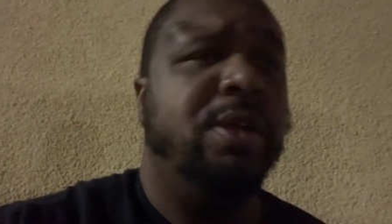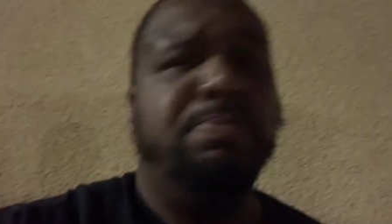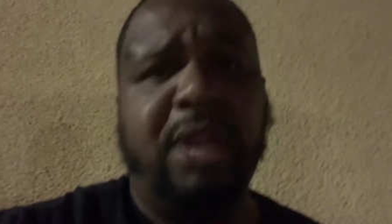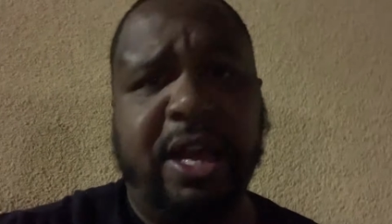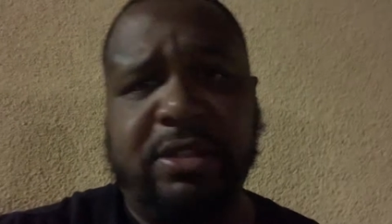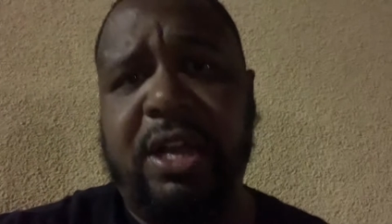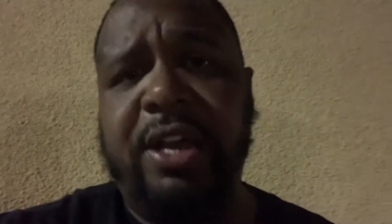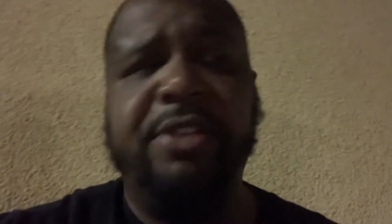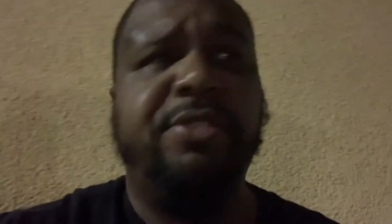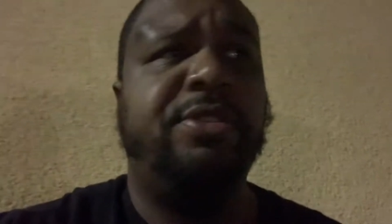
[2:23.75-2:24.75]
Black
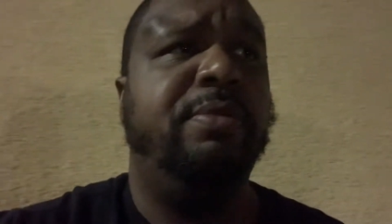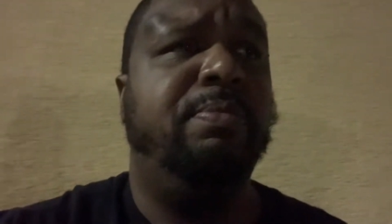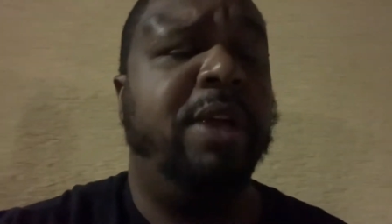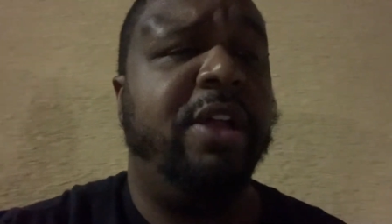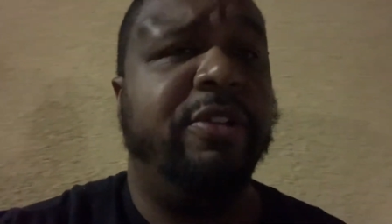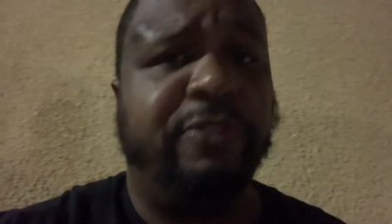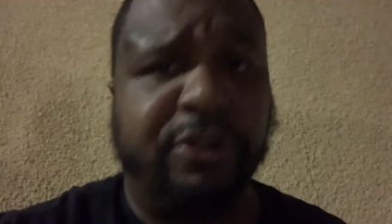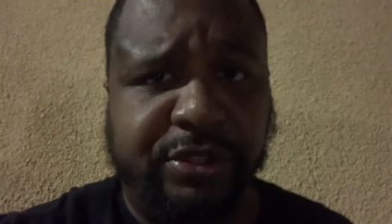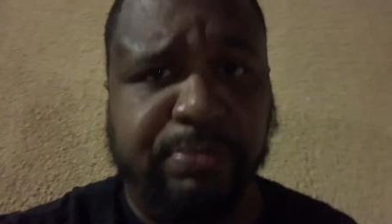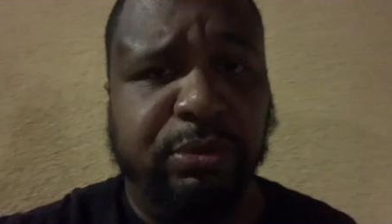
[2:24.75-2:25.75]
Lives Matters
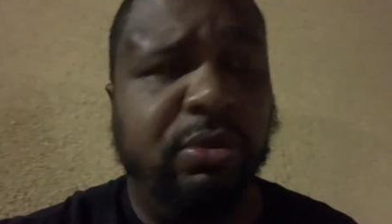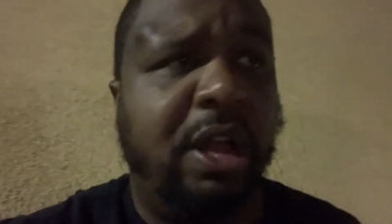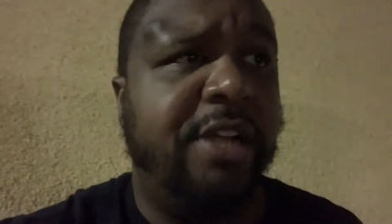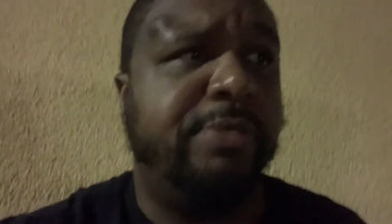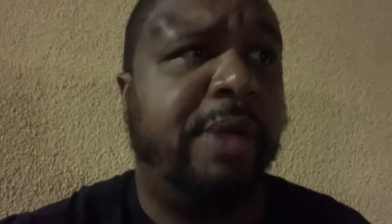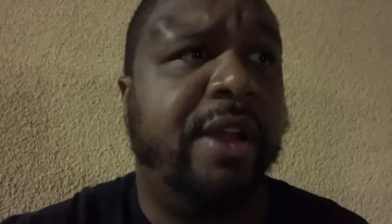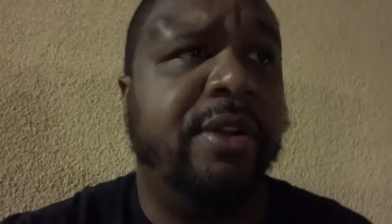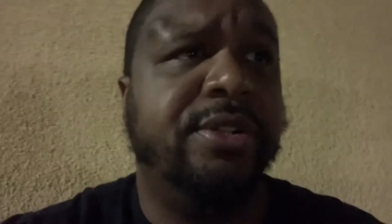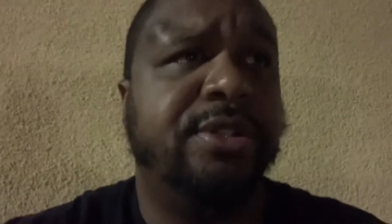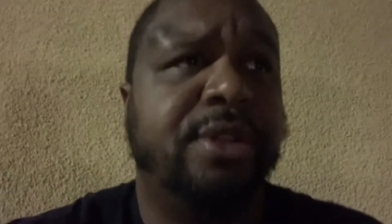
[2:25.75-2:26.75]
versus Blue Lives
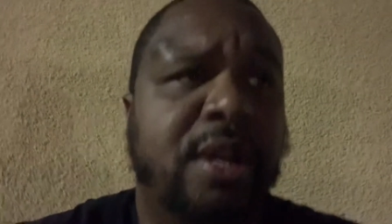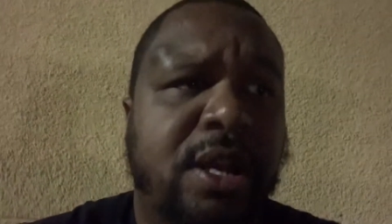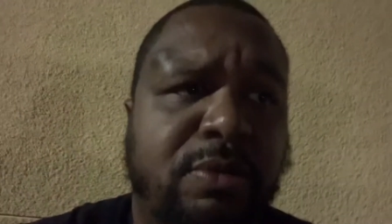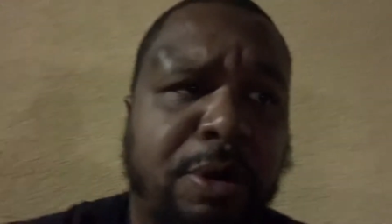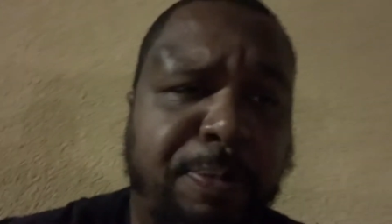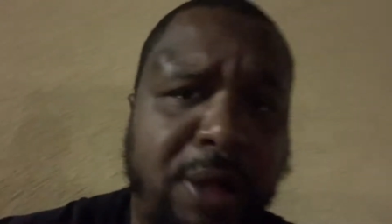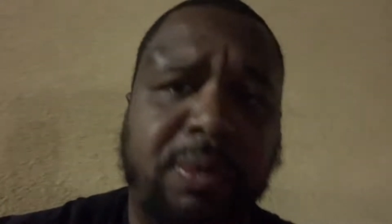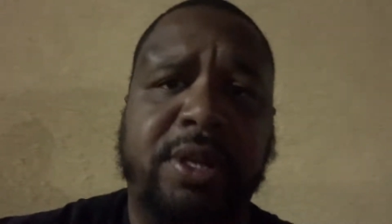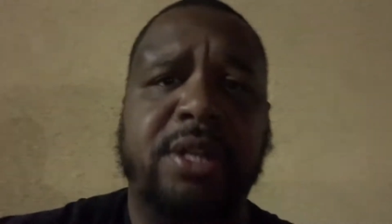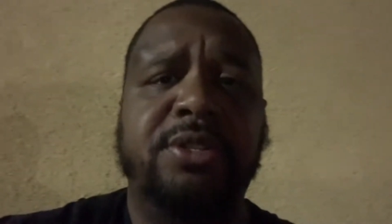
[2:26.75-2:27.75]
Matters,
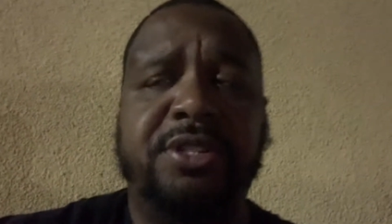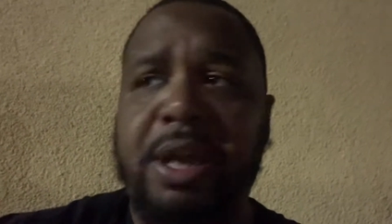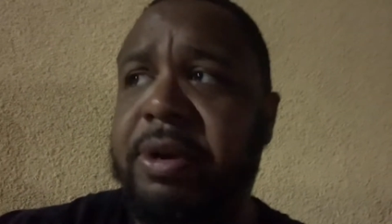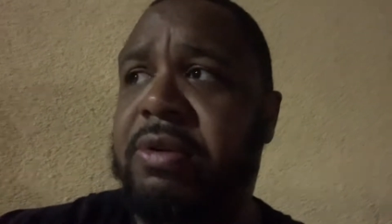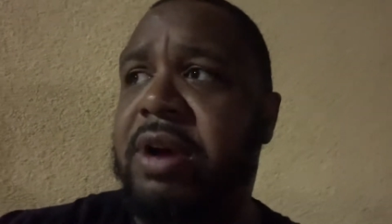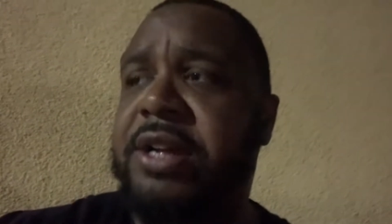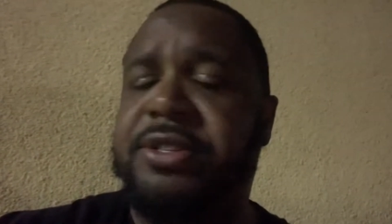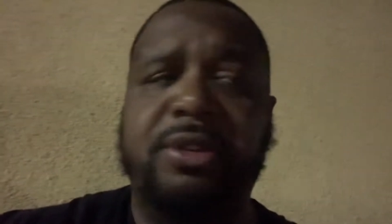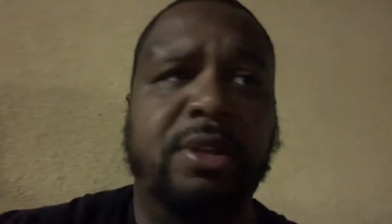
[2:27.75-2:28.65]
Republicans, Democrats,